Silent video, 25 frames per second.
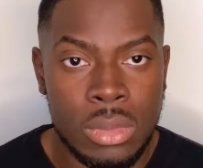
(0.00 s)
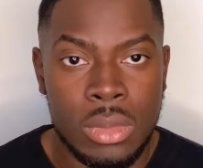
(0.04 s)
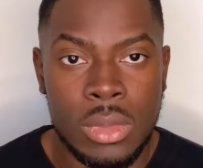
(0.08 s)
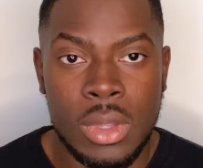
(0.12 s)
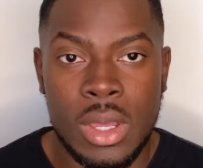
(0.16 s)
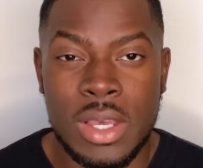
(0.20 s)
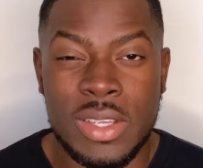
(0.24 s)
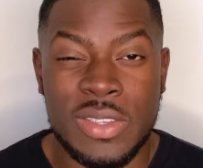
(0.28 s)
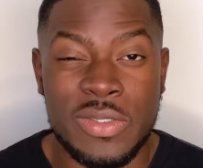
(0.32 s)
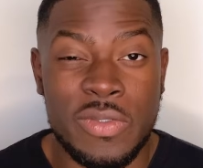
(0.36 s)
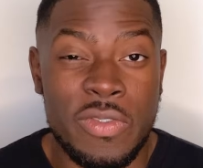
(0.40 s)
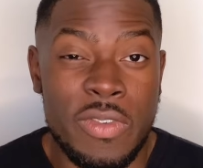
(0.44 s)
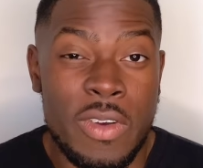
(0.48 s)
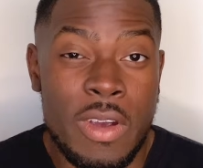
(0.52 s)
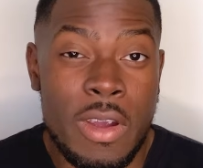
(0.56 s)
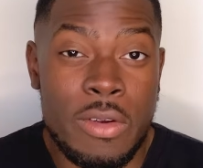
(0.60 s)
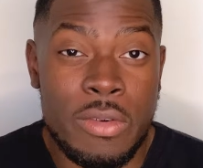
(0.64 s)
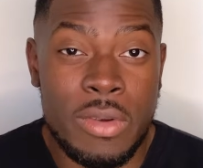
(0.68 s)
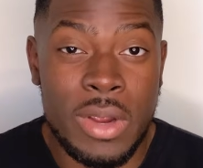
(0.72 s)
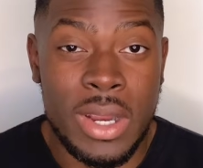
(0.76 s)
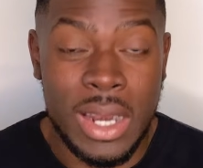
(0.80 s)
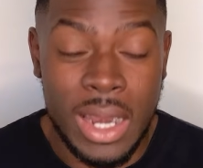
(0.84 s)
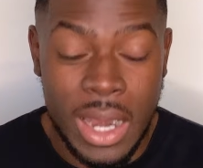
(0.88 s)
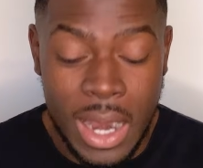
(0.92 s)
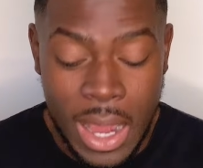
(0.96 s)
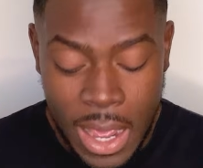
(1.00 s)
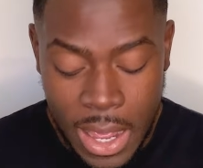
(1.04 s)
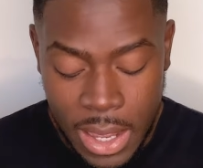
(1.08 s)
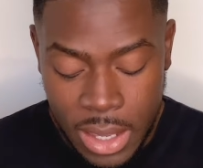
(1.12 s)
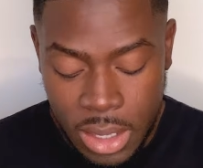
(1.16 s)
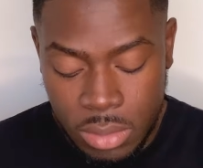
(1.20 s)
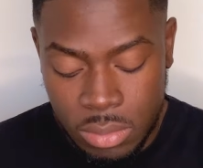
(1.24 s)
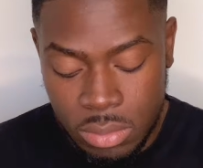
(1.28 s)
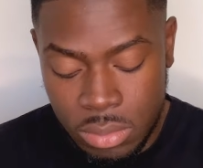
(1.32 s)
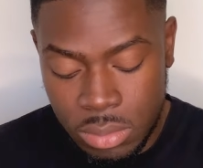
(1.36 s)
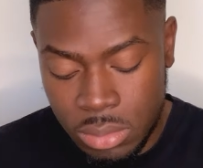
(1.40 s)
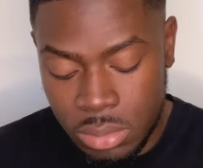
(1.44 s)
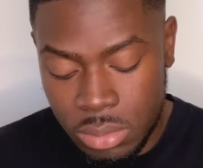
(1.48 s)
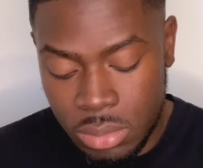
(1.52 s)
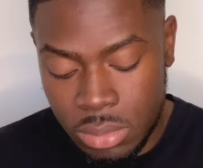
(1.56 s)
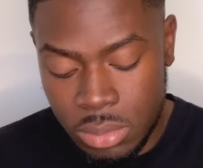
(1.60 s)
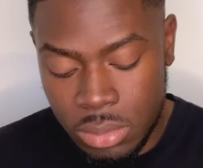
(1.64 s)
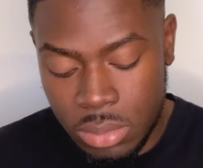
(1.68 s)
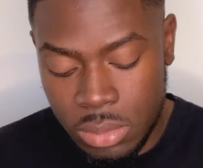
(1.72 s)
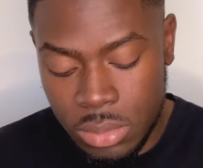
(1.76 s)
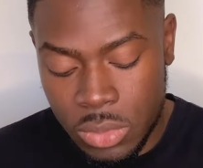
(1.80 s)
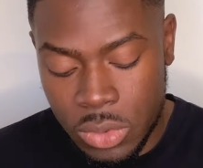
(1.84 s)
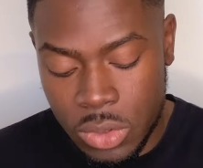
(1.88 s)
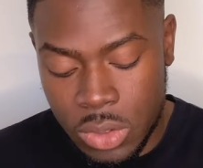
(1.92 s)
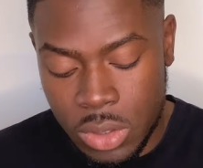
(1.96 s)
It's very light.
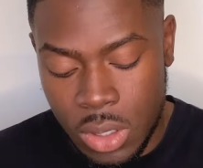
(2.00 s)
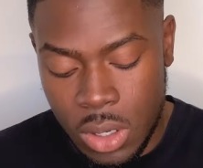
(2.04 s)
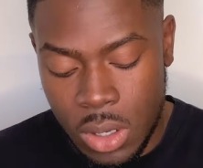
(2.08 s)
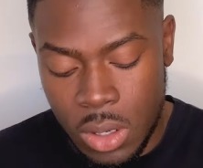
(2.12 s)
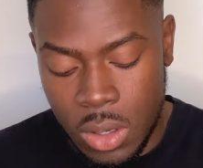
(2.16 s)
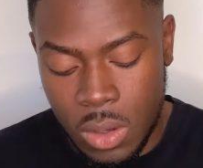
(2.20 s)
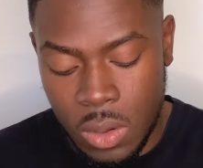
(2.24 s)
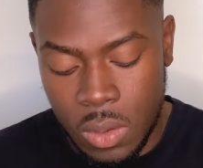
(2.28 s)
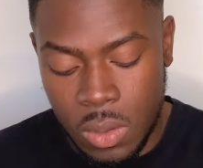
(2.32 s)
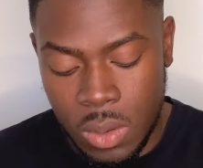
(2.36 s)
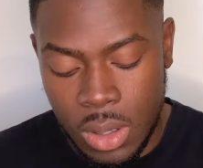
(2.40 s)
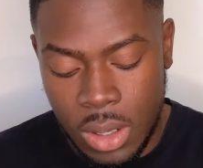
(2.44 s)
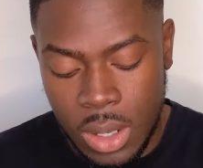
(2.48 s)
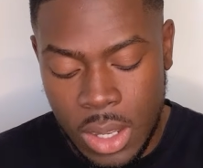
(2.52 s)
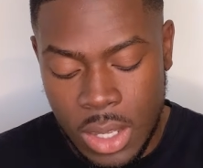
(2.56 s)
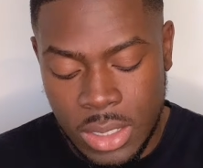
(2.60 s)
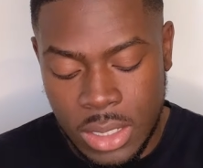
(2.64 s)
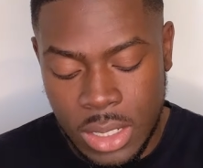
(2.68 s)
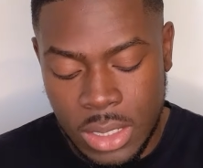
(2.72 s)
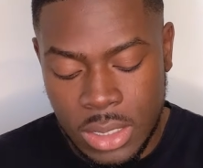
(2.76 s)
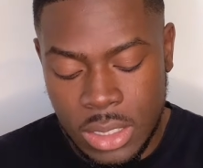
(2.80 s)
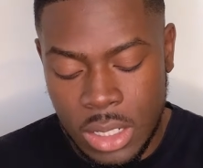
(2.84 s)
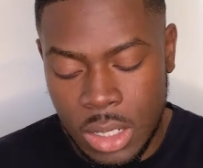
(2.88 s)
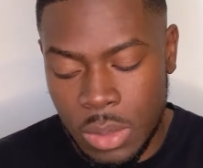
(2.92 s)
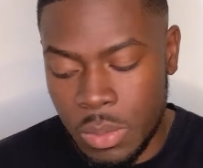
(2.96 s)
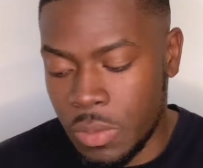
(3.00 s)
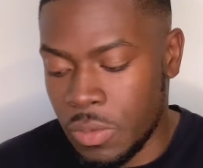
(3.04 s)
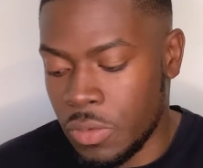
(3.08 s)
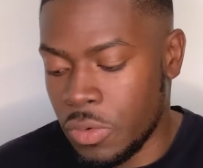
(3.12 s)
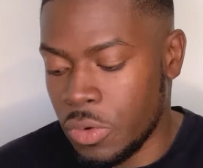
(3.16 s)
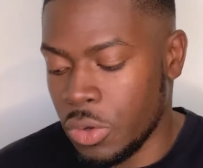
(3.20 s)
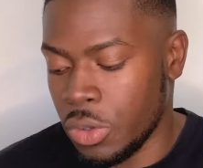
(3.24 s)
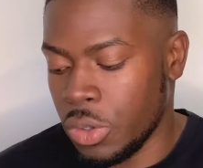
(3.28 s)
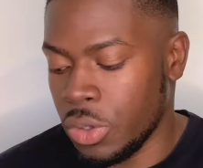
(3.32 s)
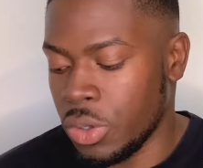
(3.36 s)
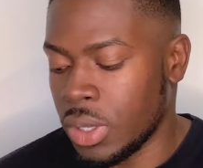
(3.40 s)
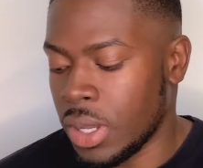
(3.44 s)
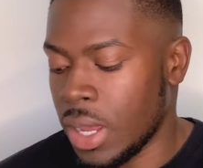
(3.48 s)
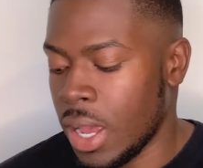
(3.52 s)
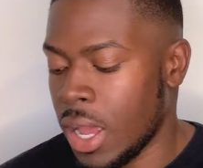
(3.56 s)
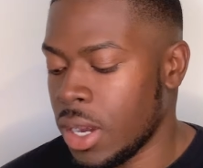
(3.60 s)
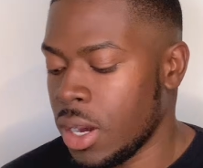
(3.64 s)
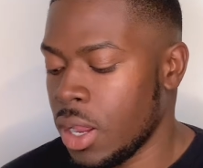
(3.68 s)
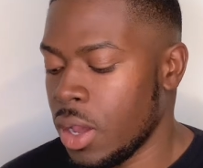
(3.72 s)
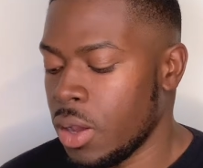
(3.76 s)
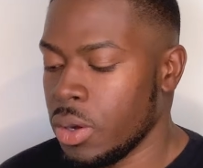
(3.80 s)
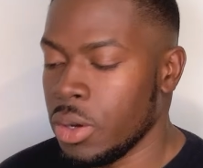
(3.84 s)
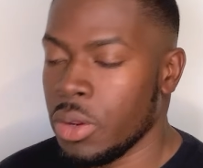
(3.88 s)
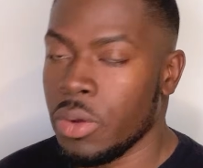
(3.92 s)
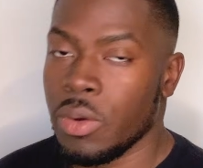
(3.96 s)
So as I said before, you kind
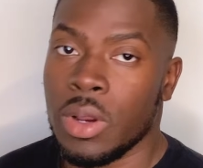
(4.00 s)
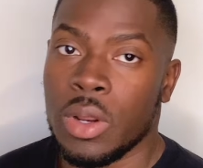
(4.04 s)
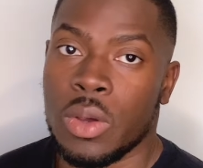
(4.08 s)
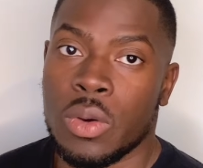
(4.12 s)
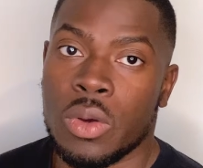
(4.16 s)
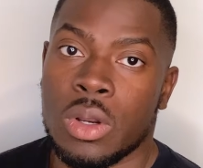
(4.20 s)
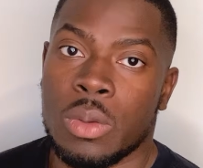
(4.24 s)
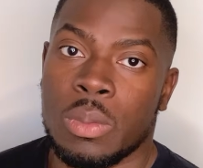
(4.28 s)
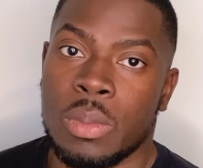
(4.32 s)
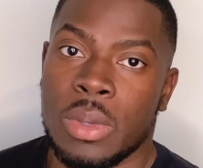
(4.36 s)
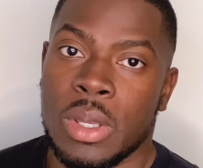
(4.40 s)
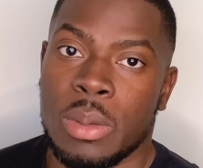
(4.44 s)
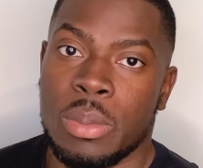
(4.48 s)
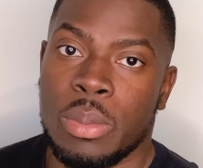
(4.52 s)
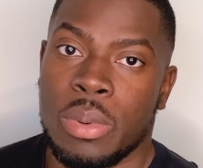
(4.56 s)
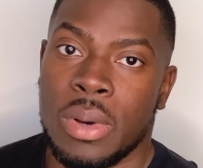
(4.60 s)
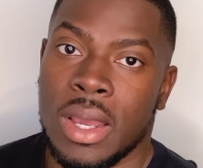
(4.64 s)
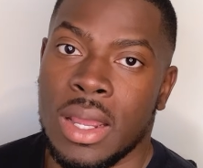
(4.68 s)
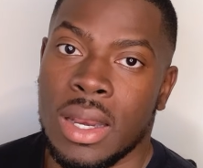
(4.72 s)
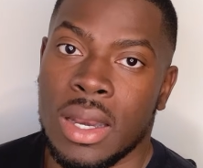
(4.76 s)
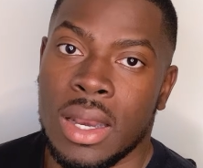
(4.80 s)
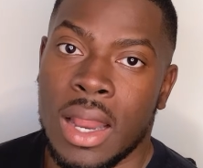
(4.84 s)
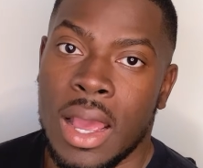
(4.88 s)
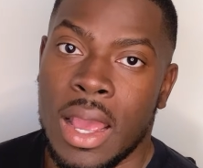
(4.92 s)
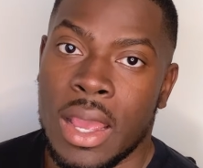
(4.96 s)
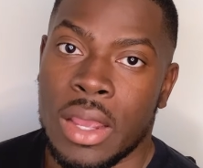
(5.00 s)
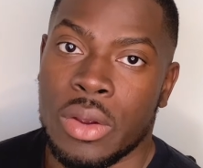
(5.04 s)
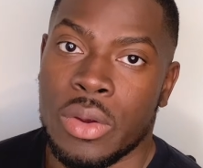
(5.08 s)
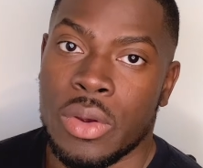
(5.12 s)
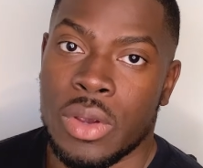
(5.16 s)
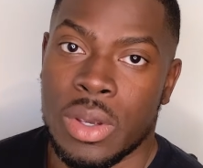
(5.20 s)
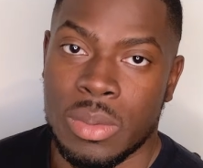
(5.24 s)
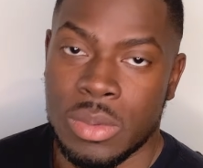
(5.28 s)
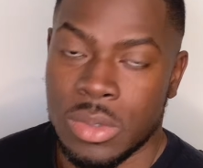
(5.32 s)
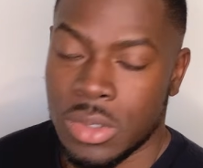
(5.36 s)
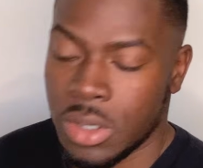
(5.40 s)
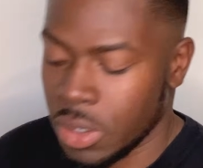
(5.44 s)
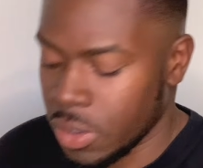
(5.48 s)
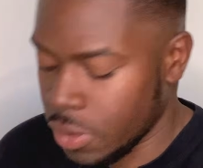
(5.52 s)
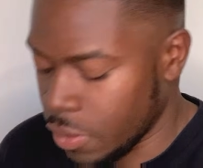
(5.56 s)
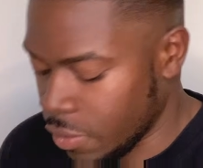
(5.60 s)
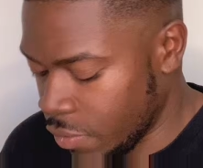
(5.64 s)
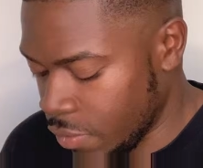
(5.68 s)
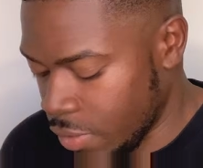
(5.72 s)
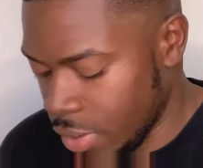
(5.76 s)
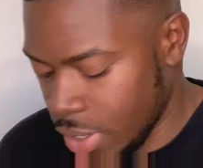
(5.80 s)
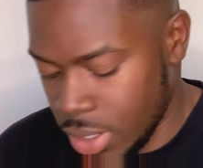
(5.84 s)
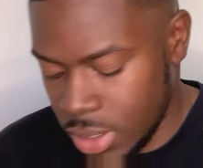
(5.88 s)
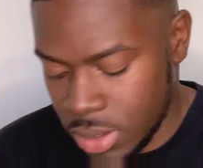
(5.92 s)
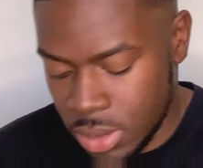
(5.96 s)
of only really want to be putting light creams on your
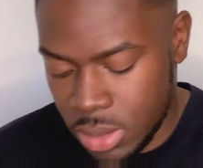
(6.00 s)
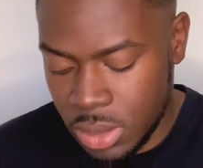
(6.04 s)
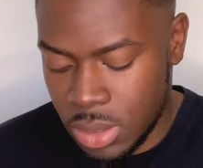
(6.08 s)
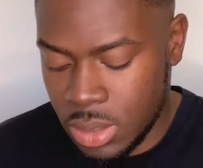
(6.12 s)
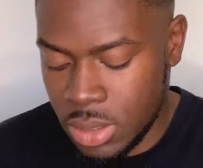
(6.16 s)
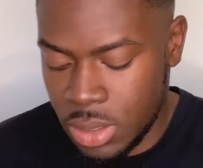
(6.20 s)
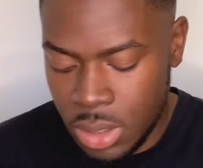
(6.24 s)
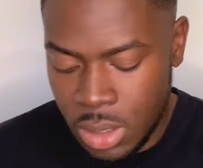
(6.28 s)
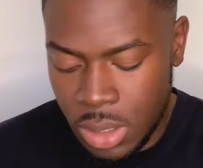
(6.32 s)
face.